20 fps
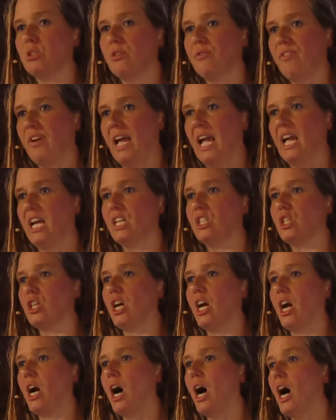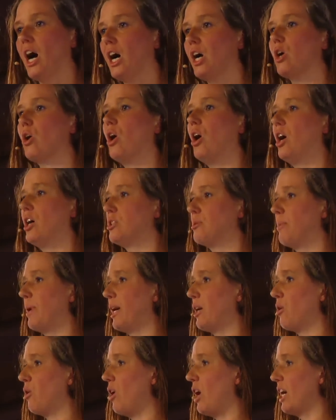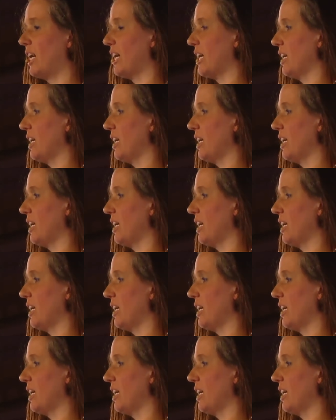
of aging are caused by chronic